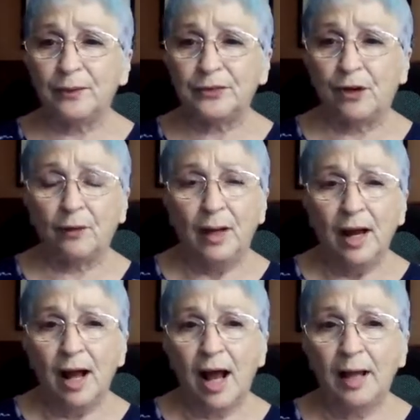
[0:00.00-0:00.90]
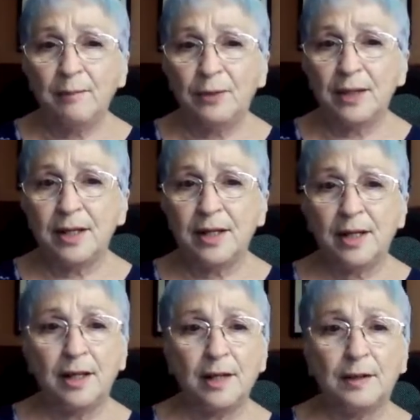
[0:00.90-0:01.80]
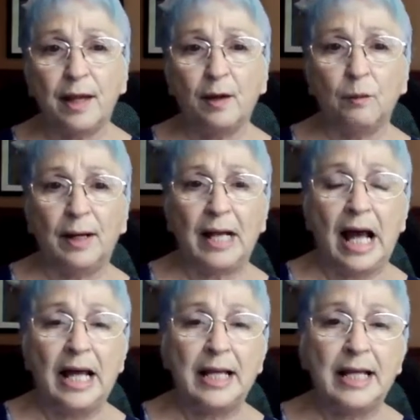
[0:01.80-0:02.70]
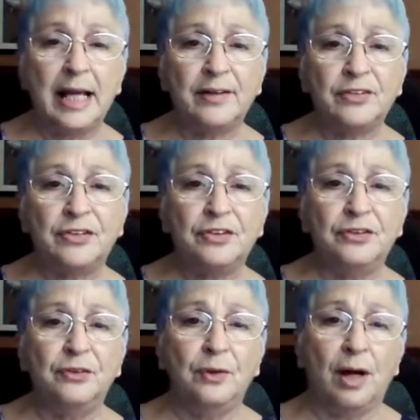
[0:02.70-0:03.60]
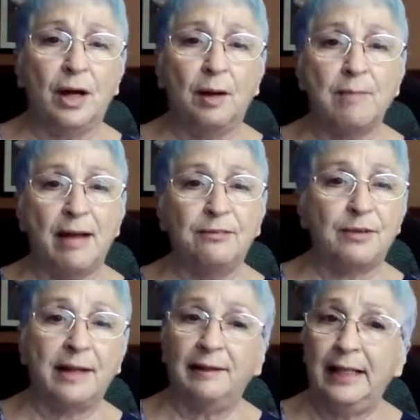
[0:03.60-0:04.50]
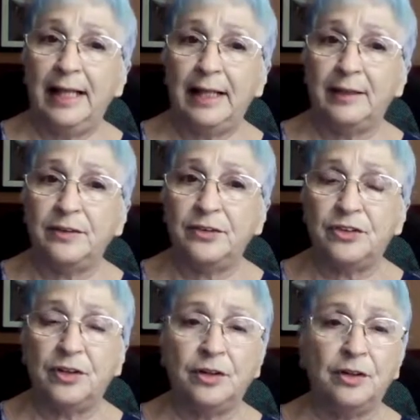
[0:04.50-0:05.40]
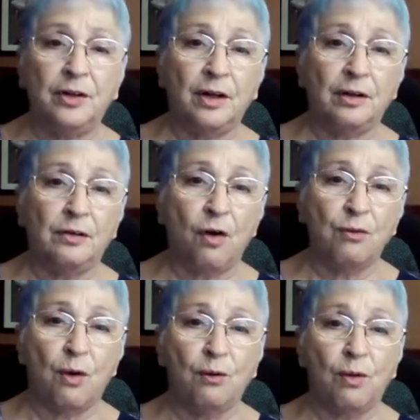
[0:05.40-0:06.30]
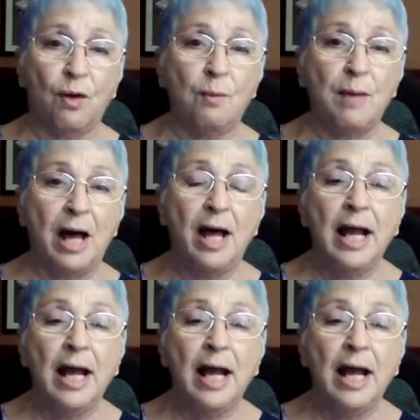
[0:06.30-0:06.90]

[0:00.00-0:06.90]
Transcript: So I'm thinking that when I get to my friend Lynn's in Grove, Oklahoma,